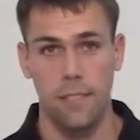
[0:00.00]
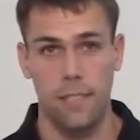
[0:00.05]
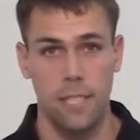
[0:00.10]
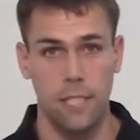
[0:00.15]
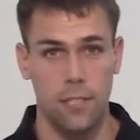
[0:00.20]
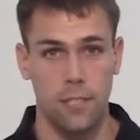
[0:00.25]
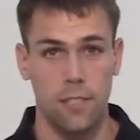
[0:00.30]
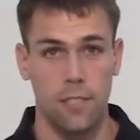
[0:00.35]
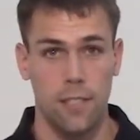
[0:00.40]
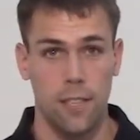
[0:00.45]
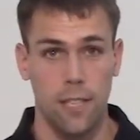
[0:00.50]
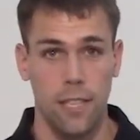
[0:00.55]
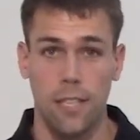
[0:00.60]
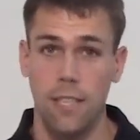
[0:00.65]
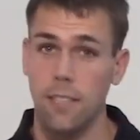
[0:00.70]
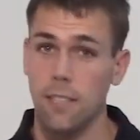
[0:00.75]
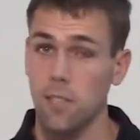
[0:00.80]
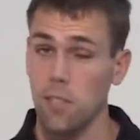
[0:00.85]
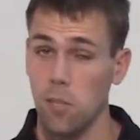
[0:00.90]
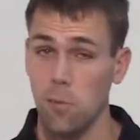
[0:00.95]
inches
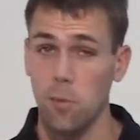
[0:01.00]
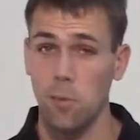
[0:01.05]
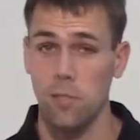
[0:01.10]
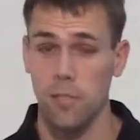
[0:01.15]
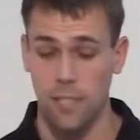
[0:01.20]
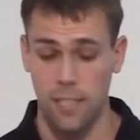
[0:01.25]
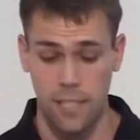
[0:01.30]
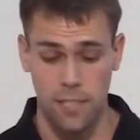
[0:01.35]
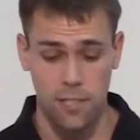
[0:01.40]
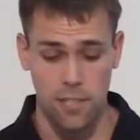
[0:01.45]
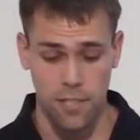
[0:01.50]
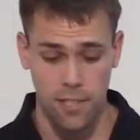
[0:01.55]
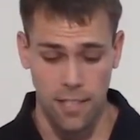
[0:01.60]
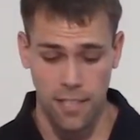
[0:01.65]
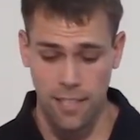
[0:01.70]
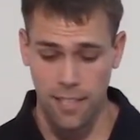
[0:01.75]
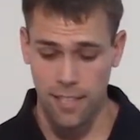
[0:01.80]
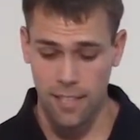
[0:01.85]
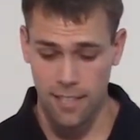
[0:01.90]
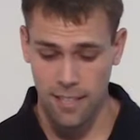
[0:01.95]
thick, so almost an inch
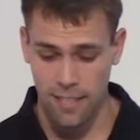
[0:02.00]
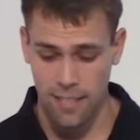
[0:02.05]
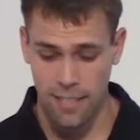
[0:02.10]
thick,